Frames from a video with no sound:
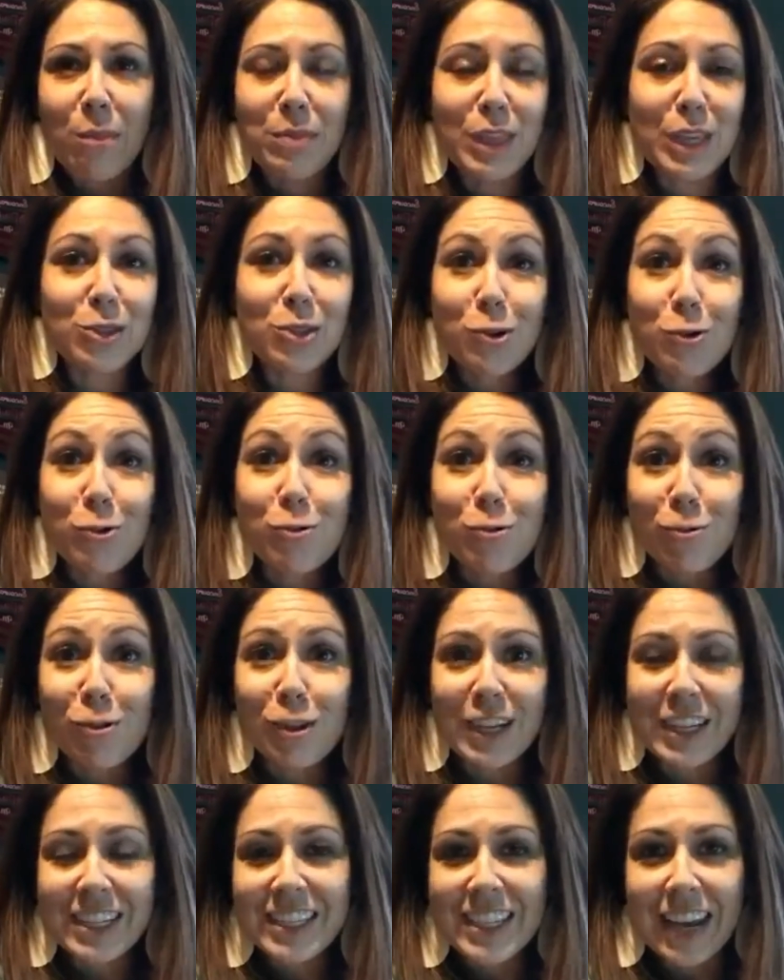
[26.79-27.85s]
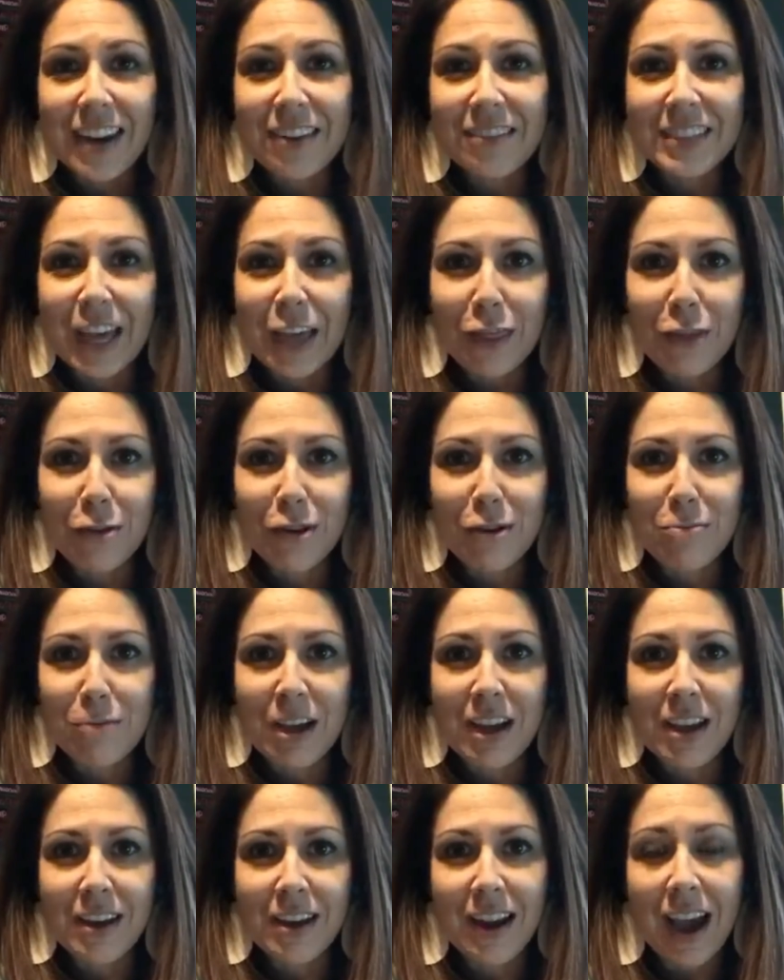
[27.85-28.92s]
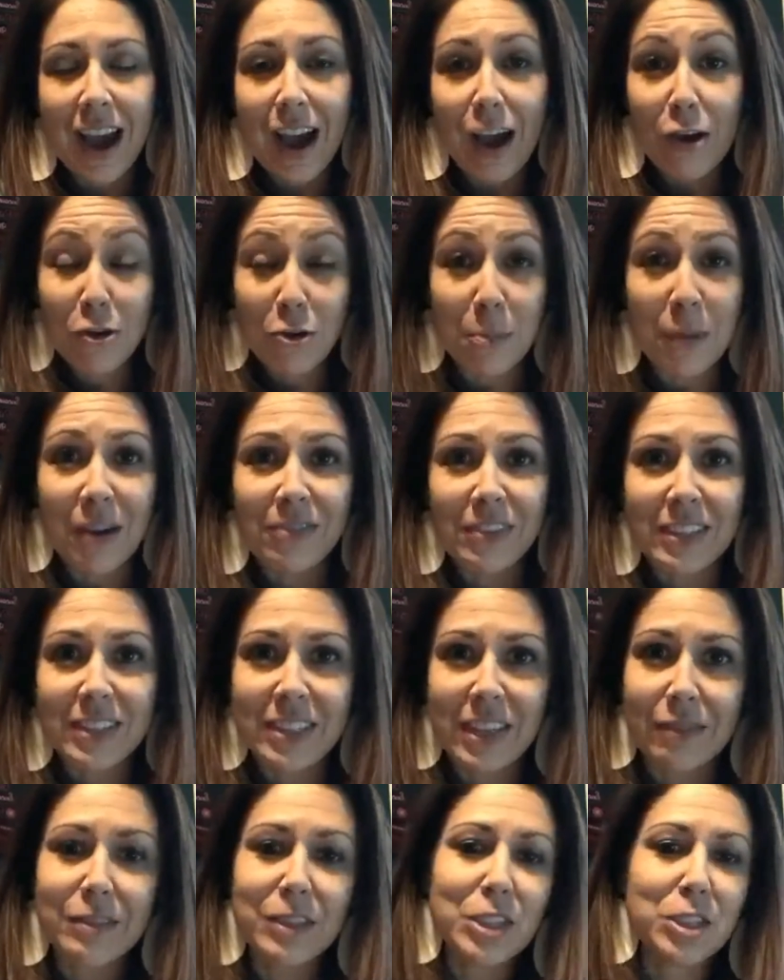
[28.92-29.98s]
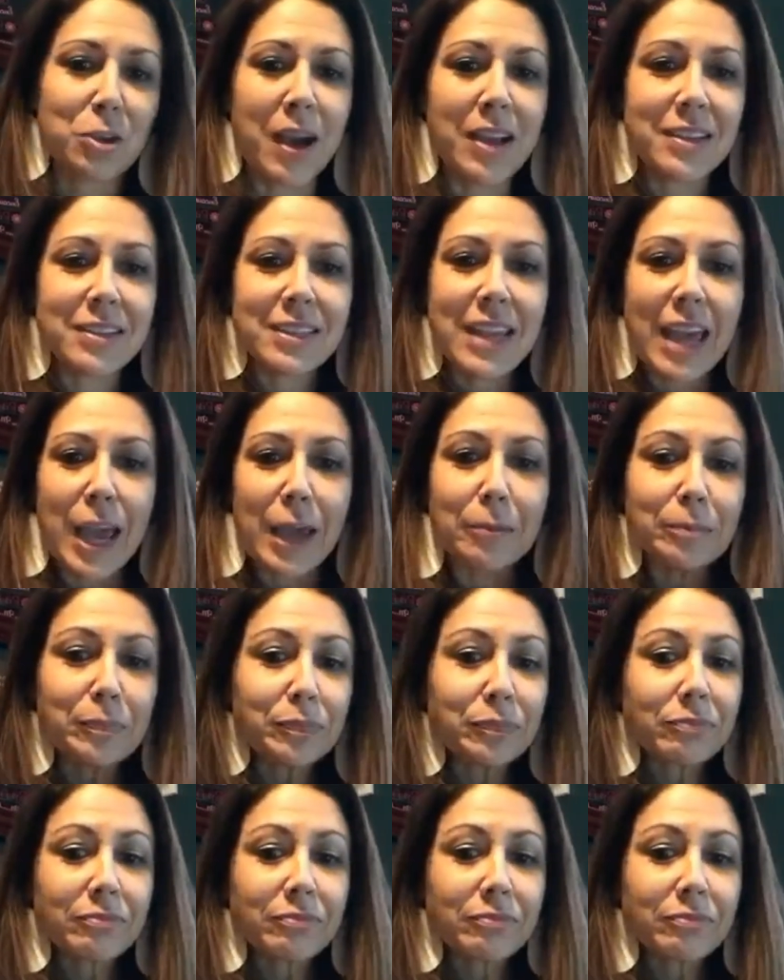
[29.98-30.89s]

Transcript: these cool incentives that 31 Home Office gives to us, okay?